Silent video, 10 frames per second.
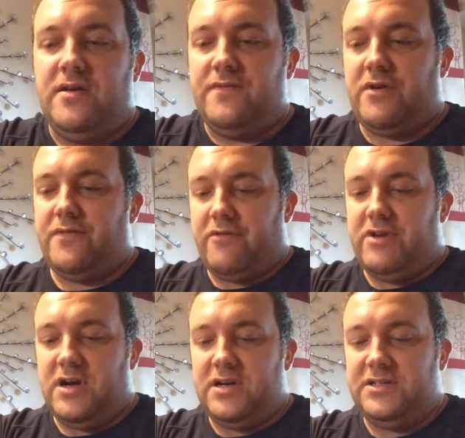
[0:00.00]
Very, very
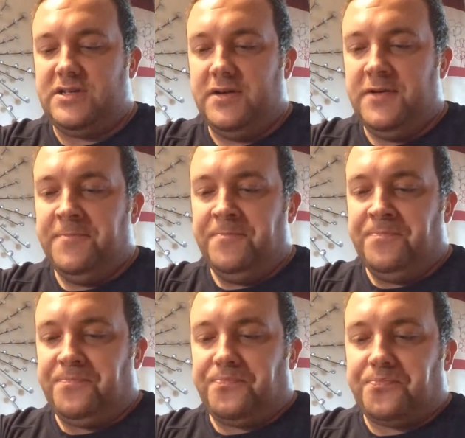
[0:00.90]
nice.
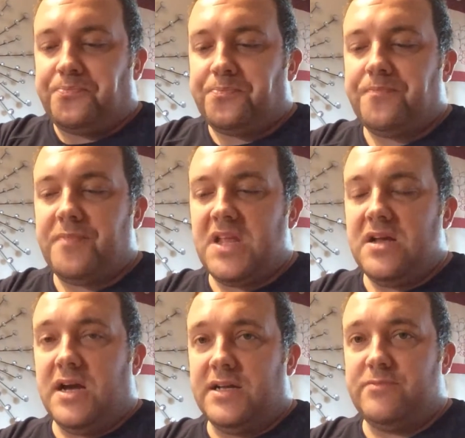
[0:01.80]

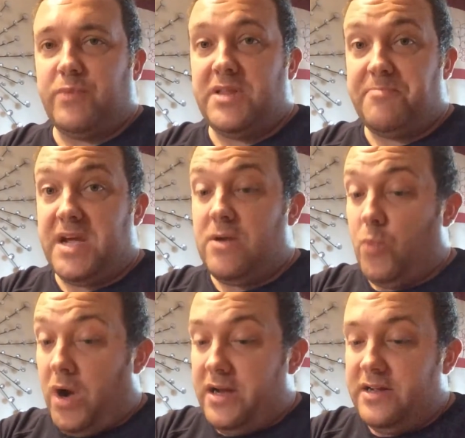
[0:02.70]
And with it being
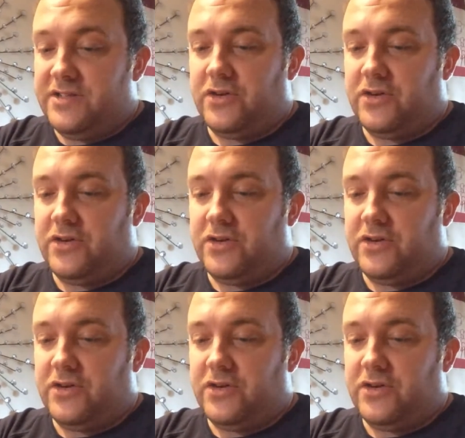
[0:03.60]
wireless,